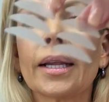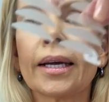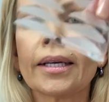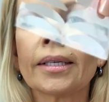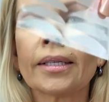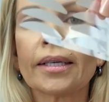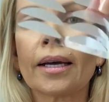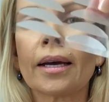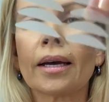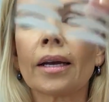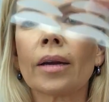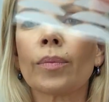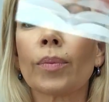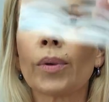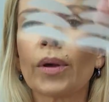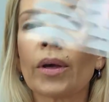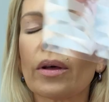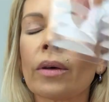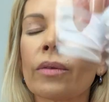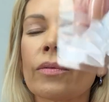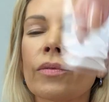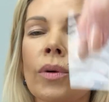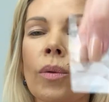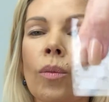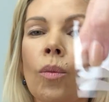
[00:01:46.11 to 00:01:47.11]
like to kind of peel
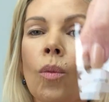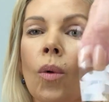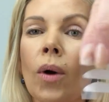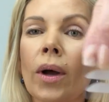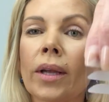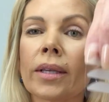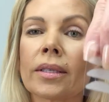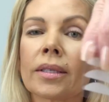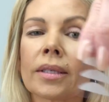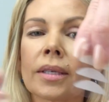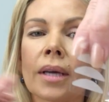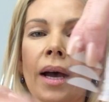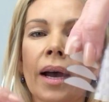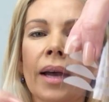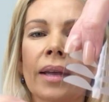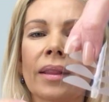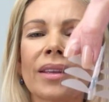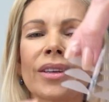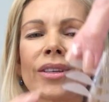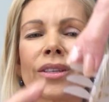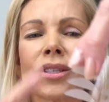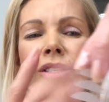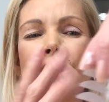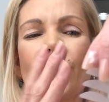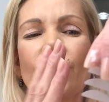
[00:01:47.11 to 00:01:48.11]
it from one side.
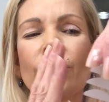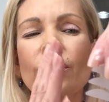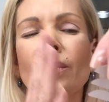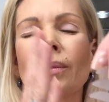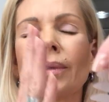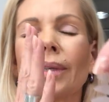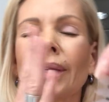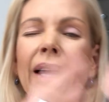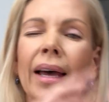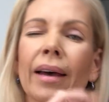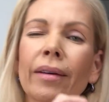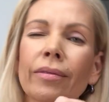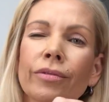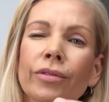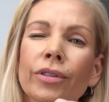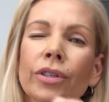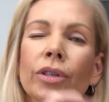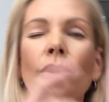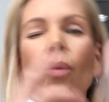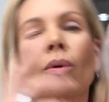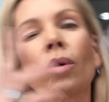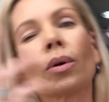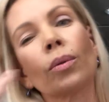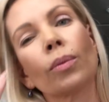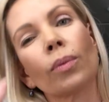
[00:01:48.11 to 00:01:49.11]
There's no left
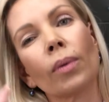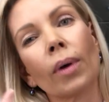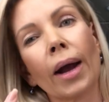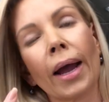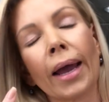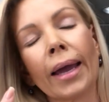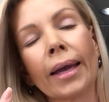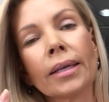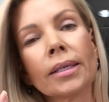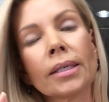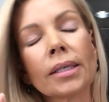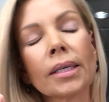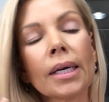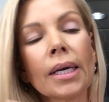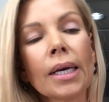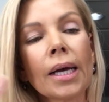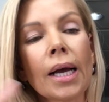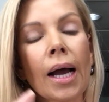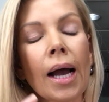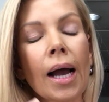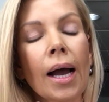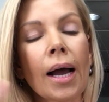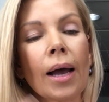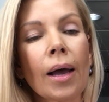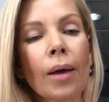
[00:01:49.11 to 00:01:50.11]
or right,
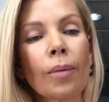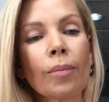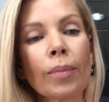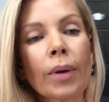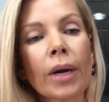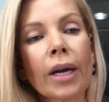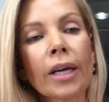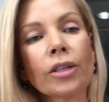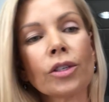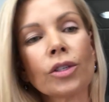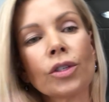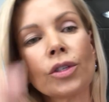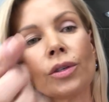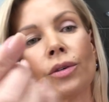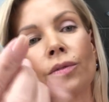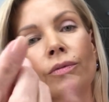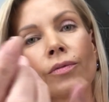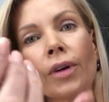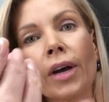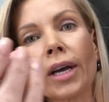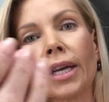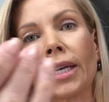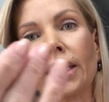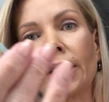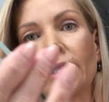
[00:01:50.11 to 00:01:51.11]
but I do
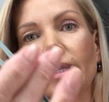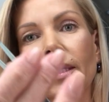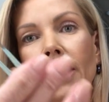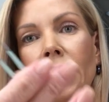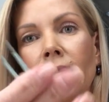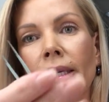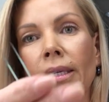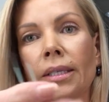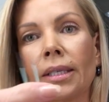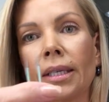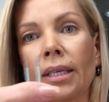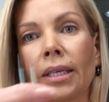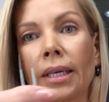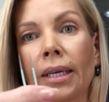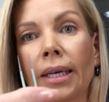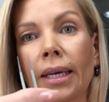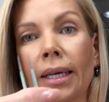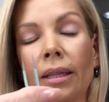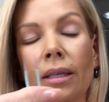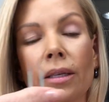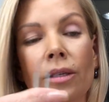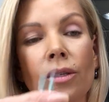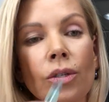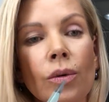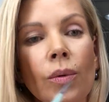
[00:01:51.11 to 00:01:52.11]
find it easy to
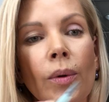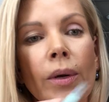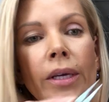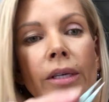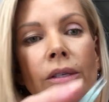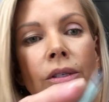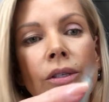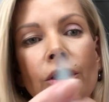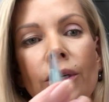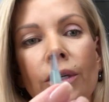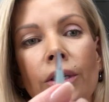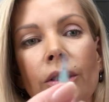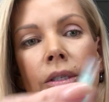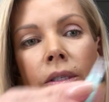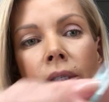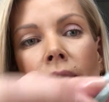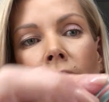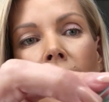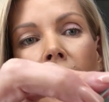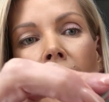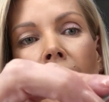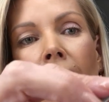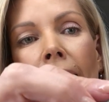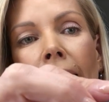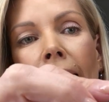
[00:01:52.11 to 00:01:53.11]
get the tweezers
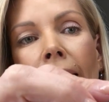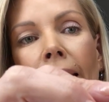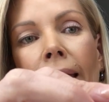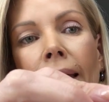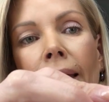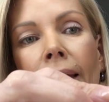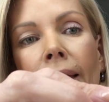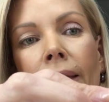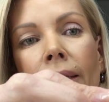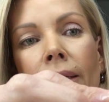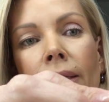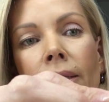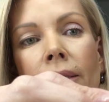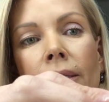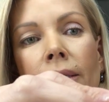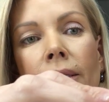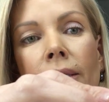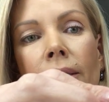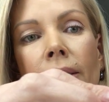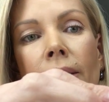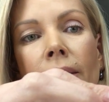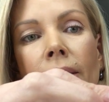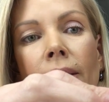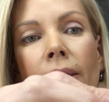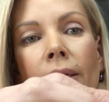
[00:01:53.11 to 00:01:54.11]
and
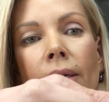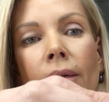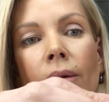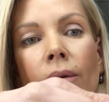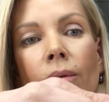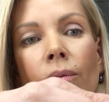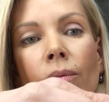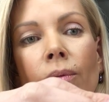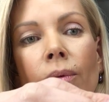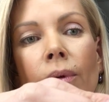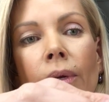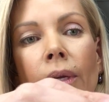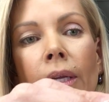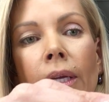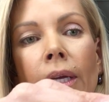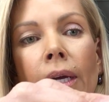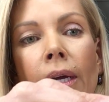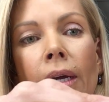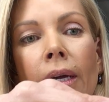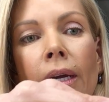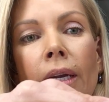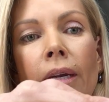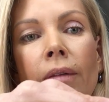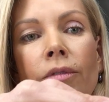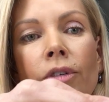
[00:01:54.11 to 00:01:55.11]
really
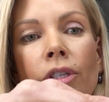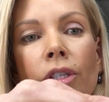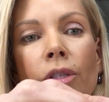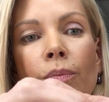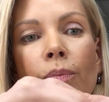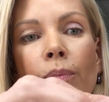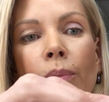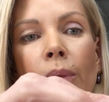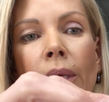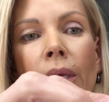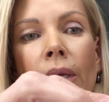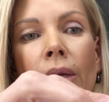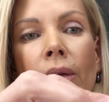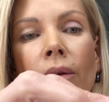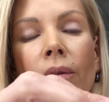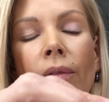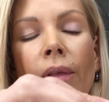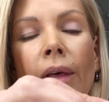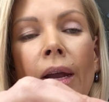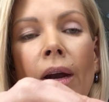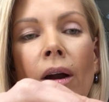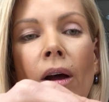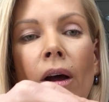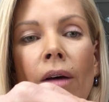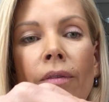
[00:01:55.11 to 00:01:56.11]
kind of just peel
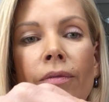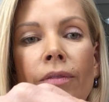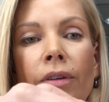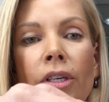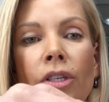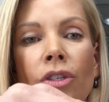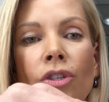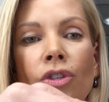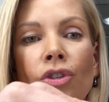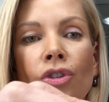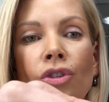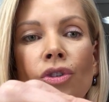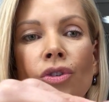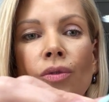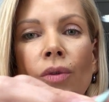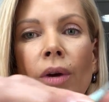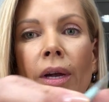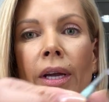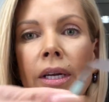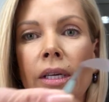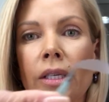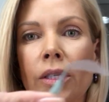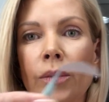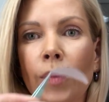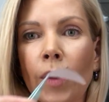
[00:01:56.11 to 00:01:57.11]
that off as
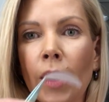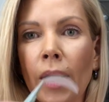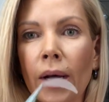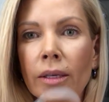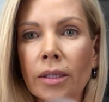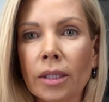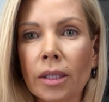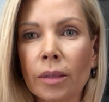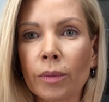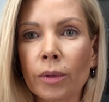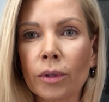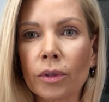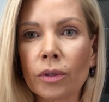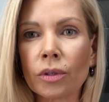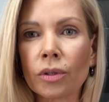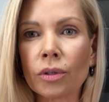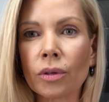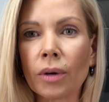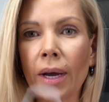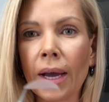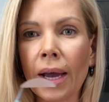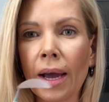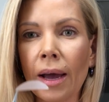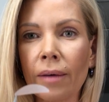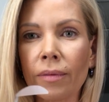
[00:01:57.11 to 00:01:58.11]
straight as possible. So
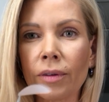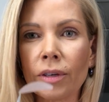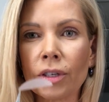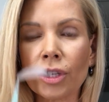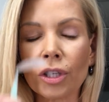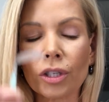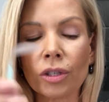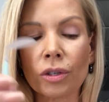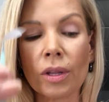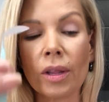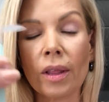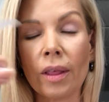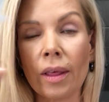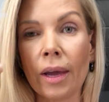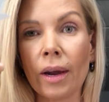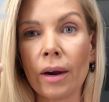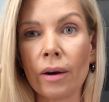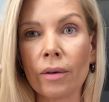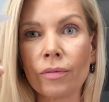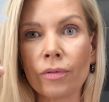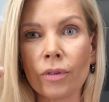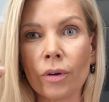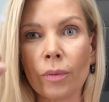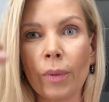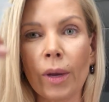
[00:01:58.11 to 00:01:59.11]
I have it just
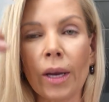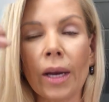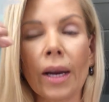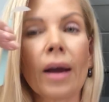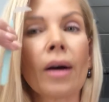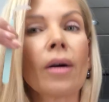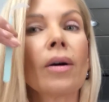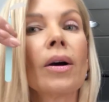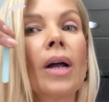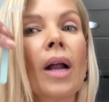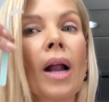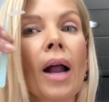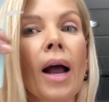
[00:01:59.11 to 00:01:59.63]
there for me now.